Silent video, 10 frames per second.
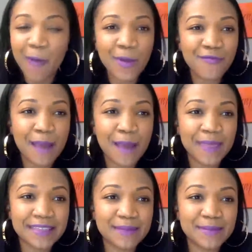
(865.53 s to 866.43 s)
want to wrap
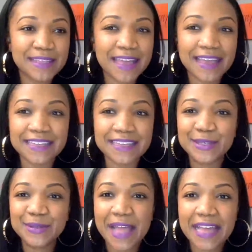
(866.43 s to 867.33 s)
things up tonight because I
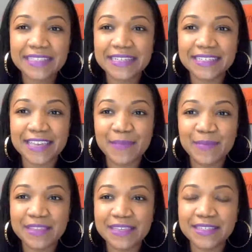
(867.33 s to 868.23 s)
do not intend to
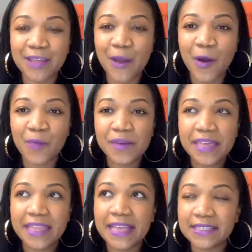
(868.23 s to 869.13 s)
keep you this long.
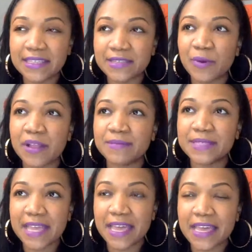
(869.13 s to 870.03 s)
But in essence, what
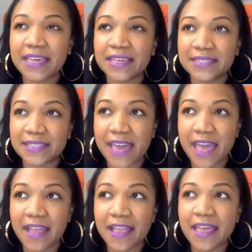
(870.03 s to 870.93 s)
I'm saying is
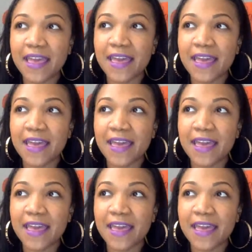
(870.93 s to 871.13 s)
that